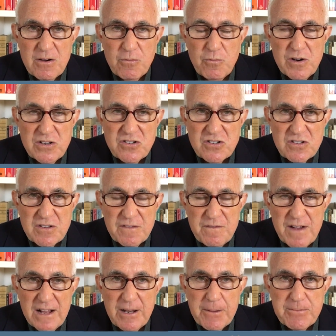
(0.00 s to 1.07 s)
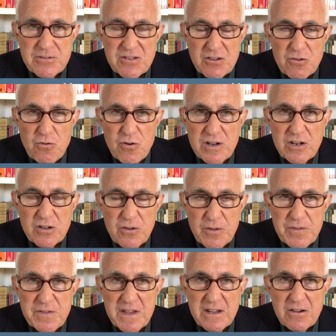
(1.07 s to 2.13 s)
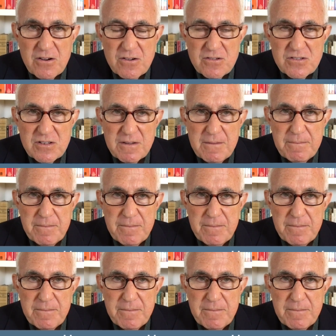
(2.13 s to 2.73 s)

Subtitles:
which develops critical thinkers